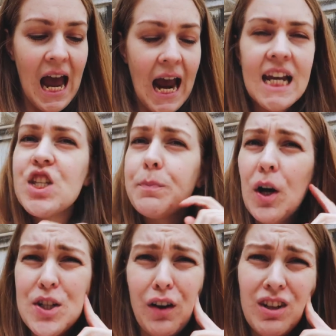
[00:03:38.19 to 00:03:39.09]
a
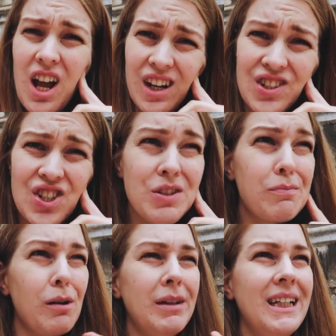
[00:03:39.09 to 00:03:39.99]
spot of lunch,
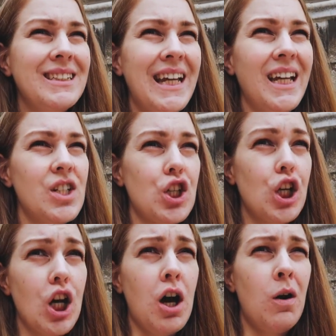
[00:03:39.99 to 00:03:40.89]
probably take it to
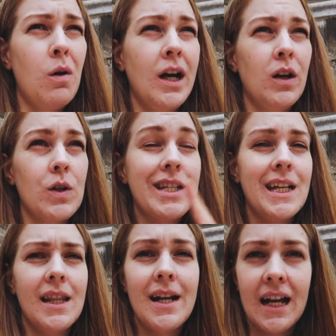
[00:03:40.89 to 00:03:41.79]
go and go sit
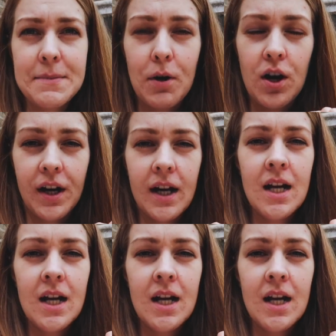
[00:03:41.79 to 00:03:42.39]
in the next park,